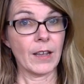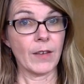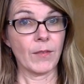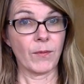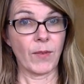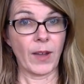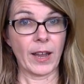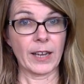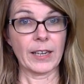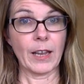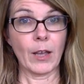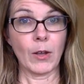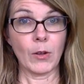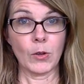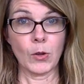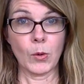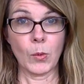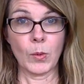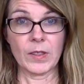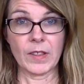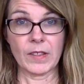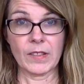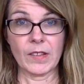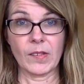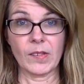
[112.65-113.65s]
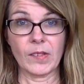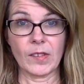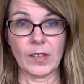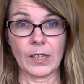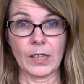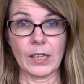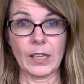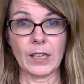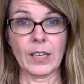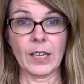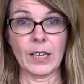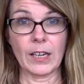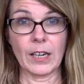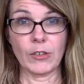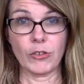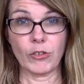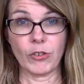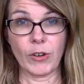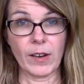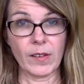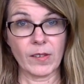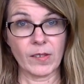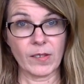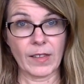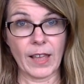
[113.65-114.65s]
find out who within the city can
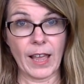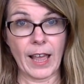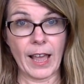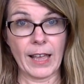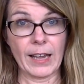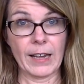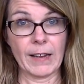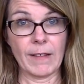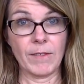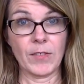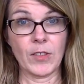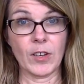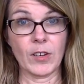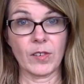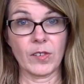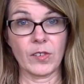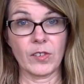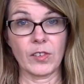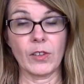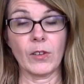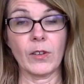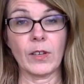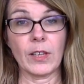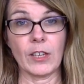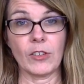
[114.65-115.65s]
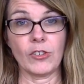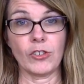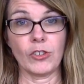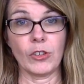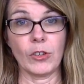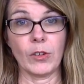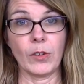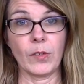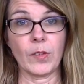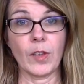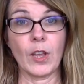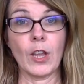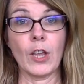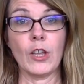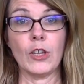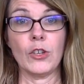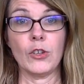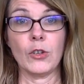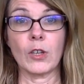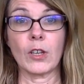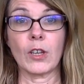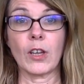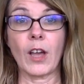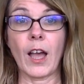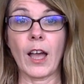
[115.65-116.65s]
address that. And if there's still issues,
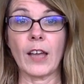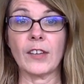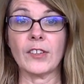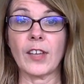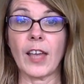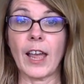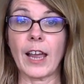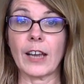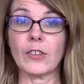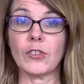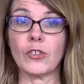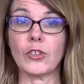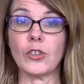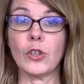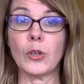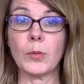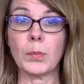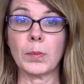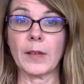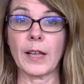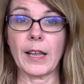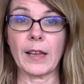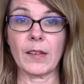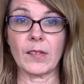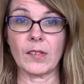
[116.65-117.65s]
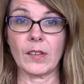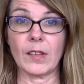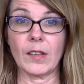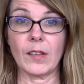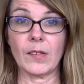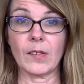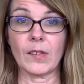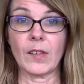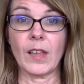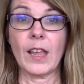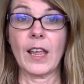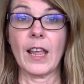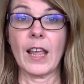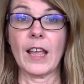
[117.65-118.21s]
you can contact 2 places.